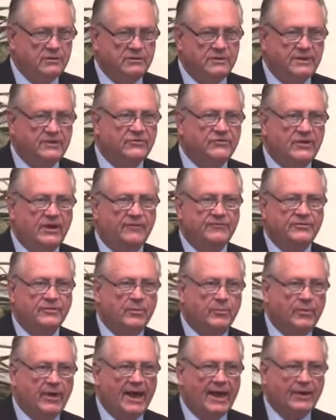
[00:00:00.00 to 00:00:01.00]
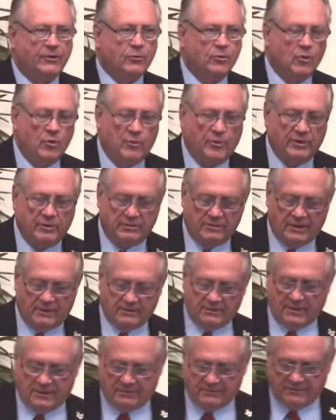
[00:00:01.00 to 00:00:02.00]
did stuff in the back room
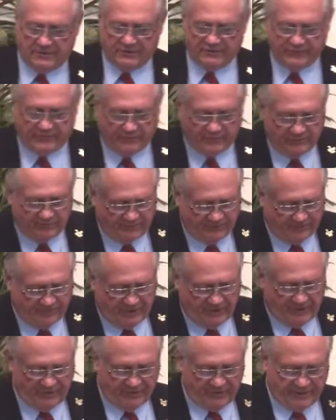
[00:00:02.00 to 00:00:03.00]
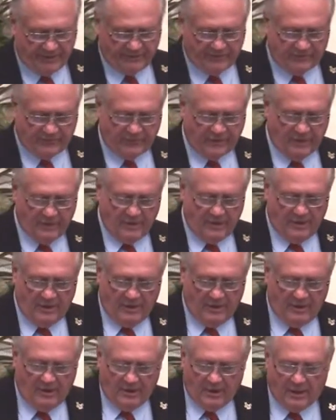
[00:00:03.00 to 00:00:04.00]
and did some funny things.
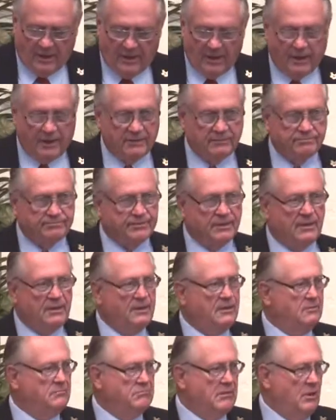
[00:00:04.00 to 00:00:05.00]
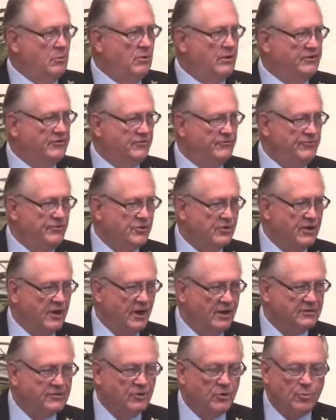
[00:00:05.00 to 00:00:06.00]
I went to a few
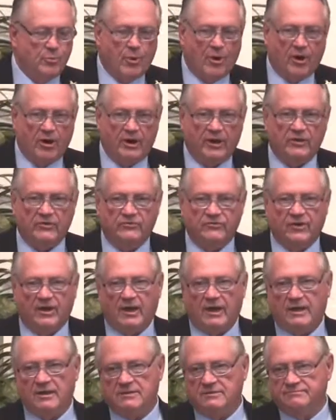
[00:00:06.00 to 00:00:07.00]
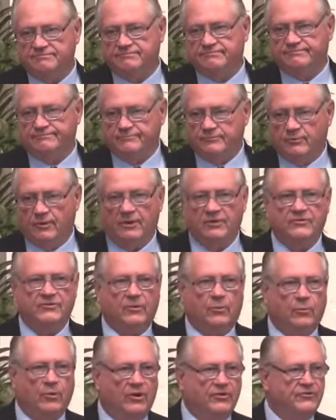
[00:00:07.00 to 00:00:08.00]
cocktail parties. I drank
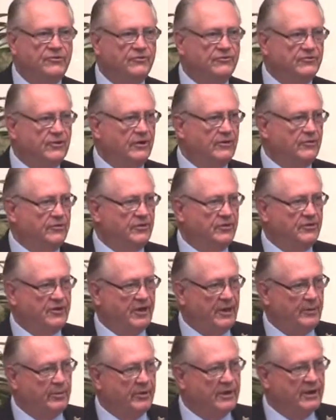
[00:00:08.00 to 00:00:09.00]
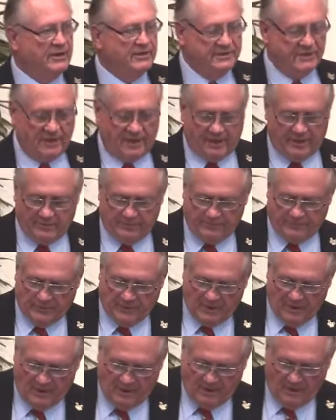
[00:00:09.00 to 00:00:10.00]
some Russians under the table at time,
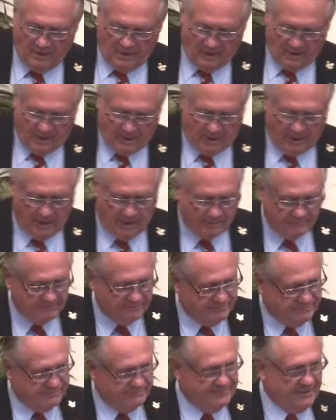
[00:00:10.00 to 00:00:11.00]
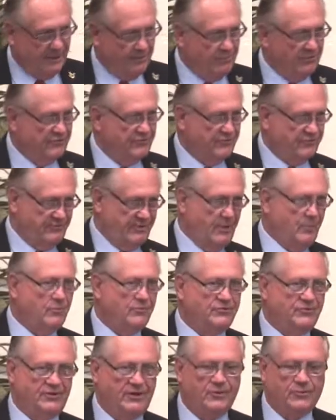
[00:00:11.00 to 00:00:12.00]
and that
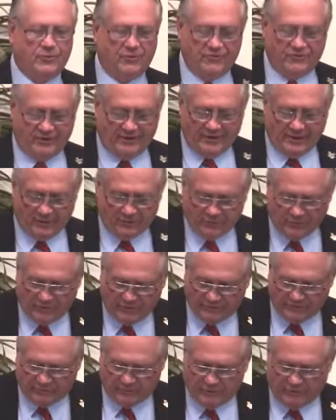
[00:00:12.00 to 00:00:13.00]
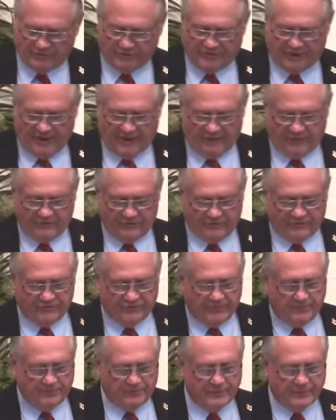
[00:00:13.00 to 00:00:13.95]
was interesting. Those real challenges.